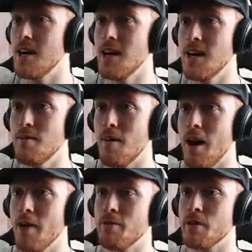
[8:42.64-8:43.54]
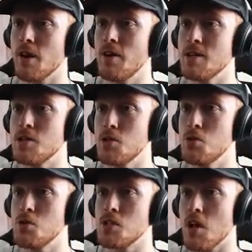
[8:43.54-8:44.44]
Um, I often go
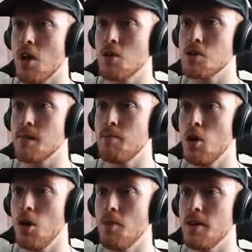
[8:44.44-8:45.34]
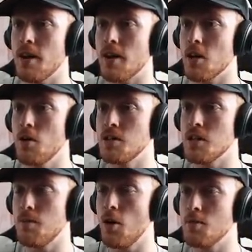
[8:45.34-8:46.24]
into styles, then pop, and then I go
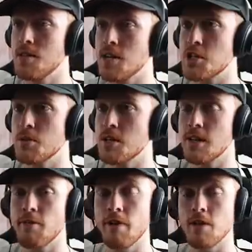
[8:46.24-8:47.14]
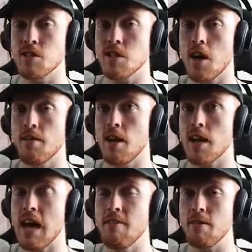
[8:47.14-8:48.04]
into the pop section because everything else is kind of
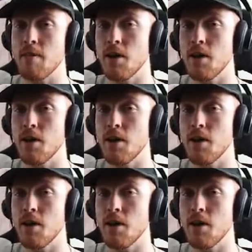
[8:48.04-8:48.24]
like heavy